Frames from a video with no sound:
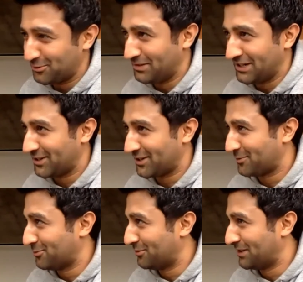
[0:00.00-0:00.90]
we'll be
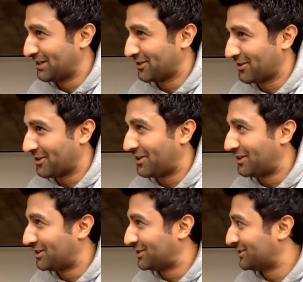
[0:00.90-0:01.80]
here
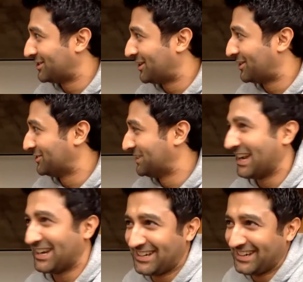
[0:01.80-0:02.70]
all day.